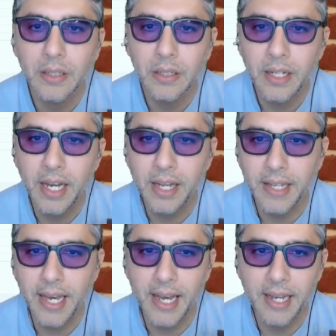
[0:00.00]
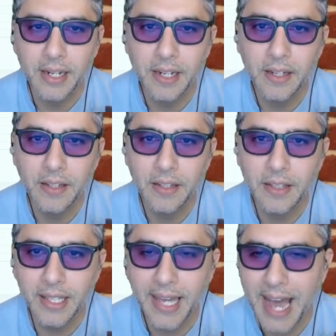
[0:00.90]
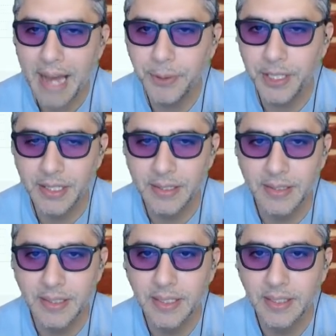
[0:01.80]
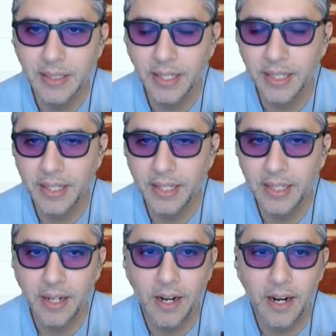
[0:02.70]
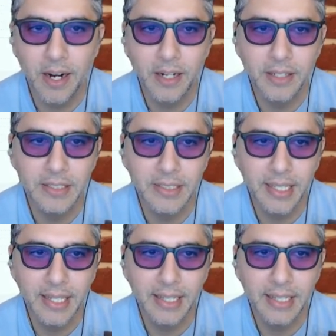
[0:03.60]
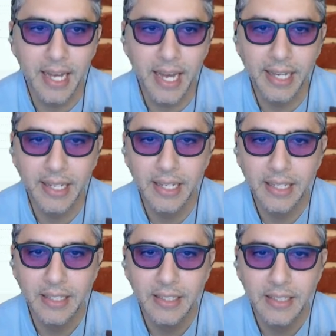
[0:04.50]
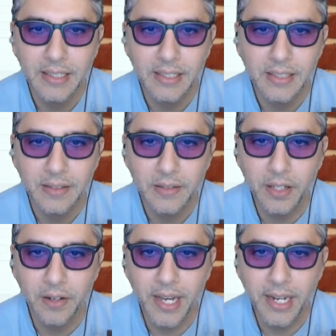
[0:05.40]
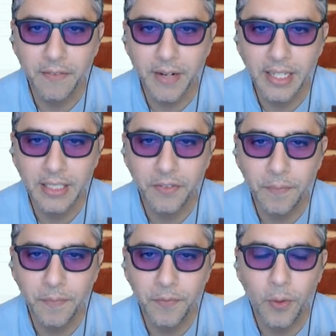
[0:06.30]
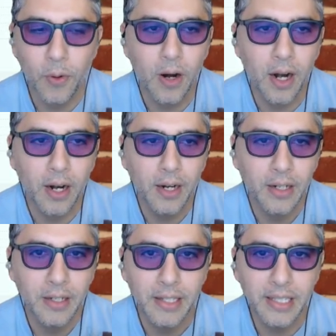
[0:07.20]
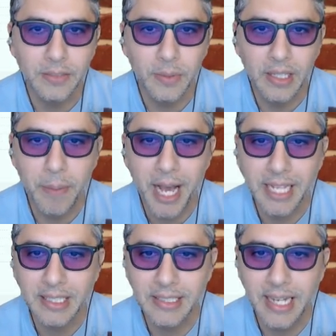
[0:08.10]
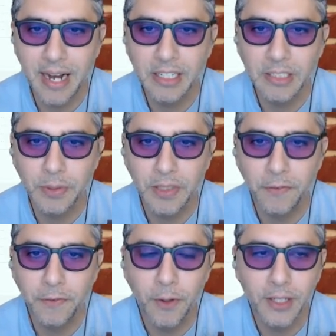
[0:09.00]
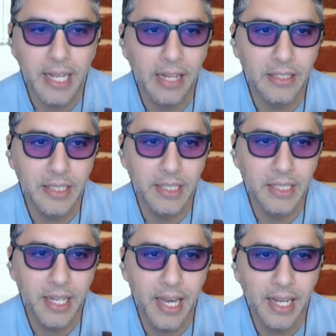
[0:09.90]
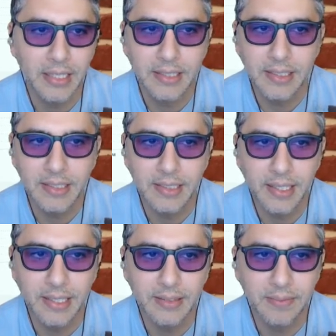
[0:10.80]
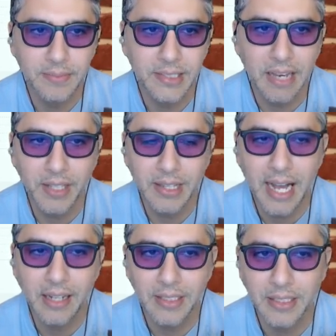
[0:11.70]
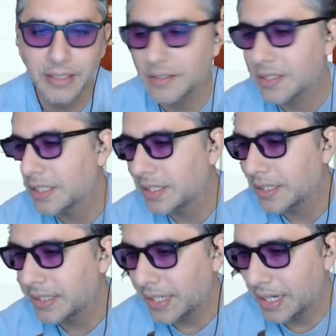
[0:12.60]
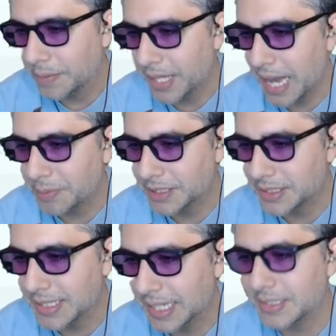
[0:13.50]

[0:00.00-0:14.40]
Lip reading: And then the captions are seeing like, you know, any range from at least within the past 6 hours, between 4,000 and 7,000 captions sent.